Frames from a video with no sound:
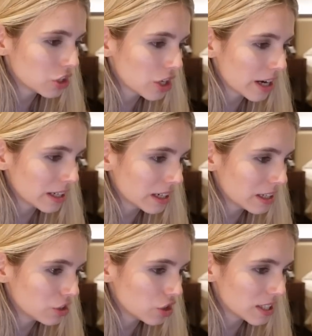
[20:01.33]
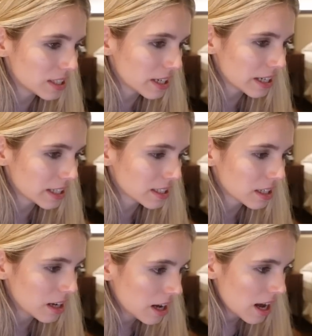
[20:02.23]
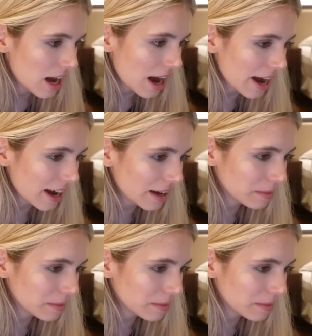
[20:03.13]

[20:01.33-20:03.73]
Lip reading: h8, king g6. I